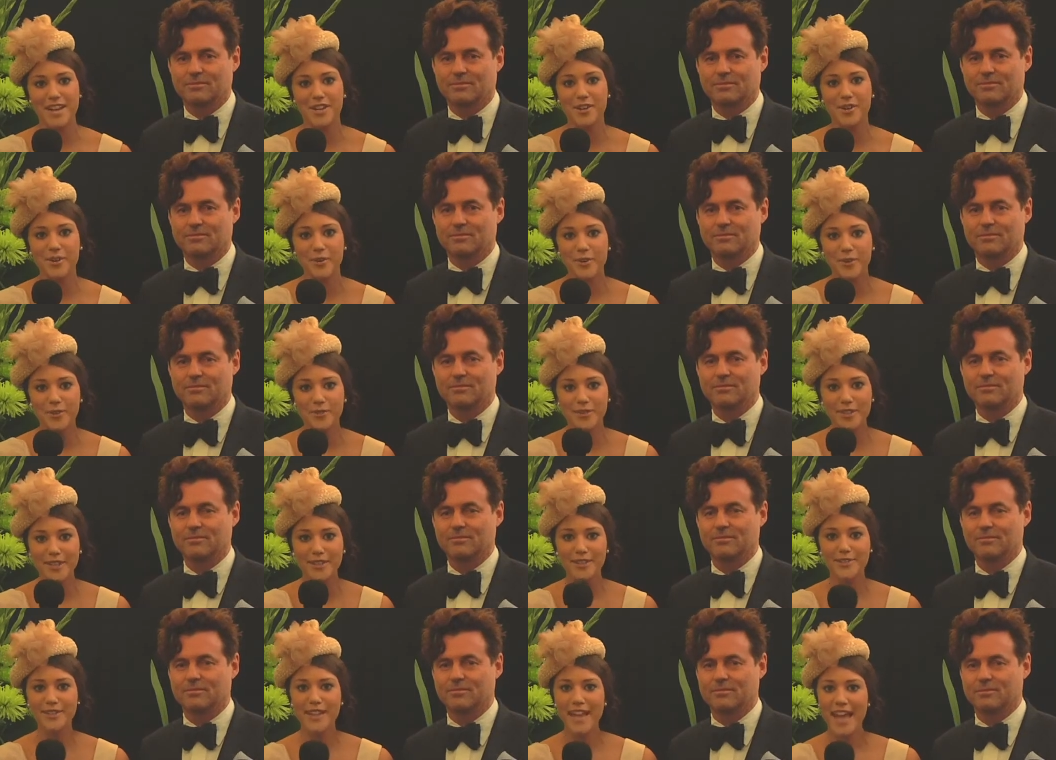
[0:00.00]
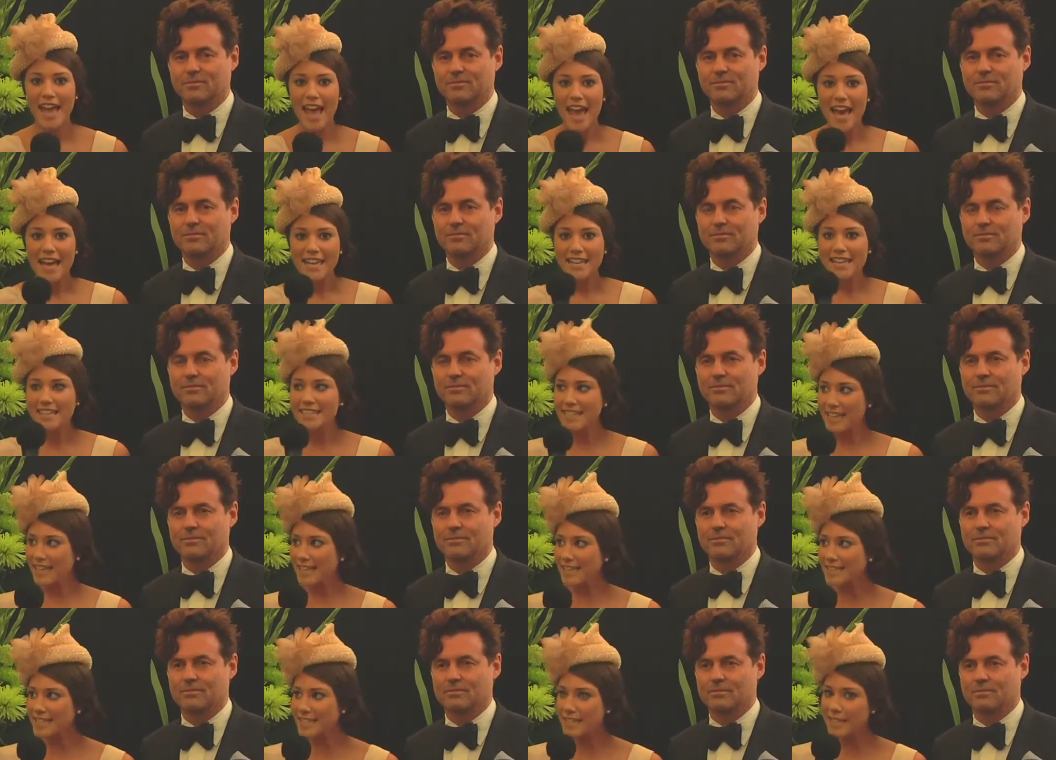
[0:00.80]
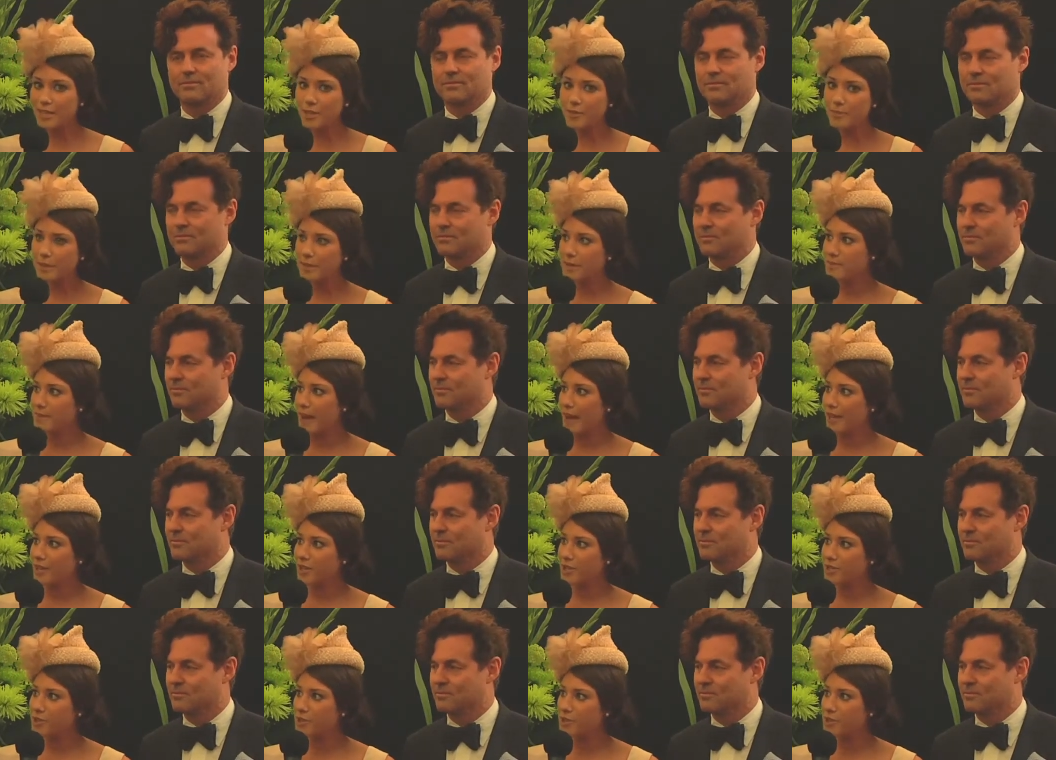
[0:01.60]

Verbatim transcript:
Speaker 1: at Caulfield. Now, tell us a little bit about your